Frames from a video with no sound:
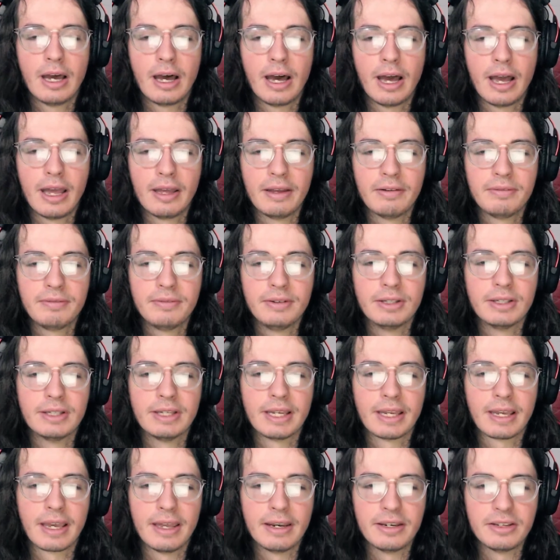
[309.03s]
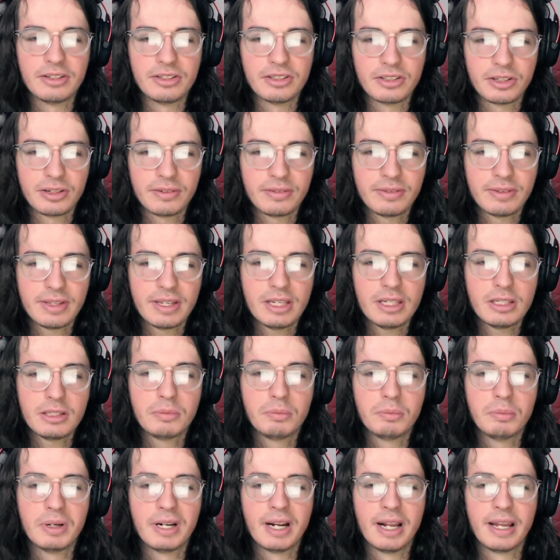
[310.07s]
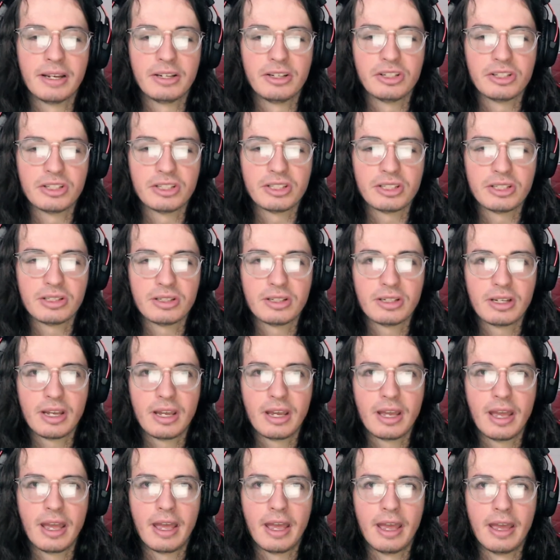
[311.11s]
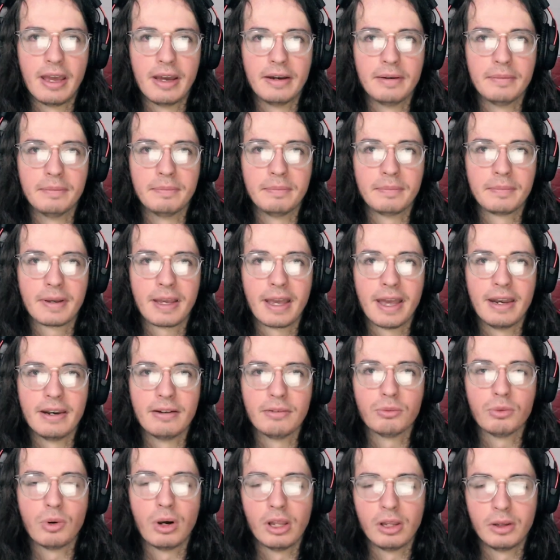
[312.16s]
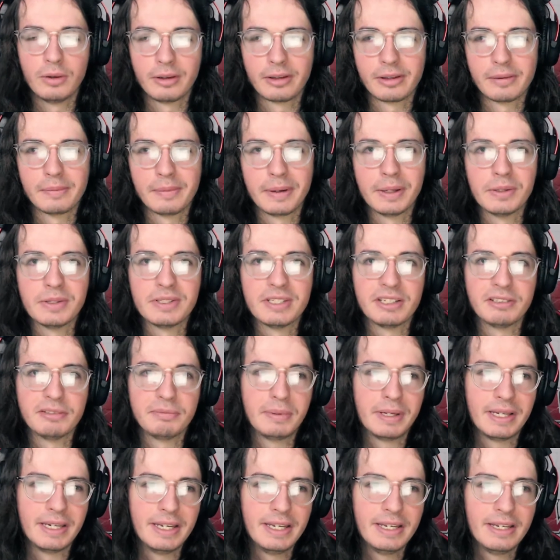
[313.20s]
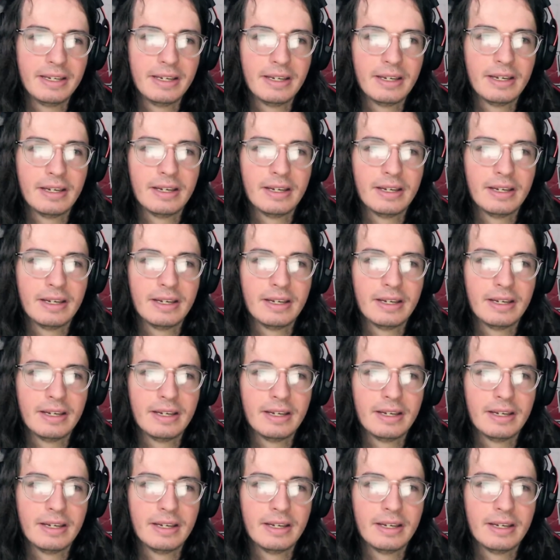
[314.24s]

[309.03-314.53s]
I feel like I deserve this, but I just am kind of wallowing in my own self-pity,